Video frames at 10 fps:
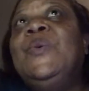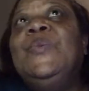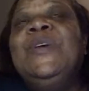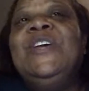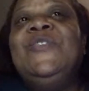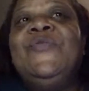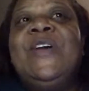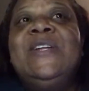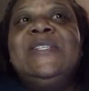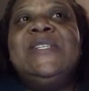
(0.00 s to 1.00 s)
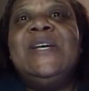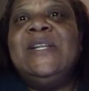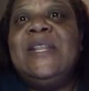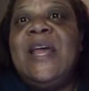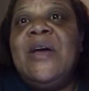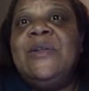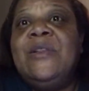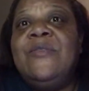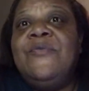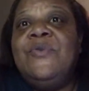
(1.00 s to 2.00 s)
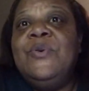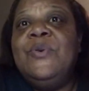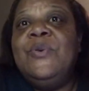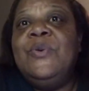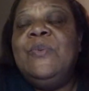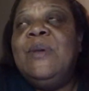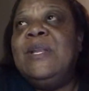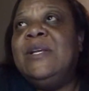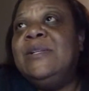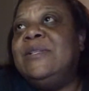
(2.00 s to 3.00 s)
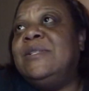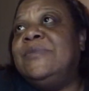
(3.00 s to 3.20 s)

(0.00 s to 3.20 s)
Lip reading: We getting ready to shut it down in a few minutes.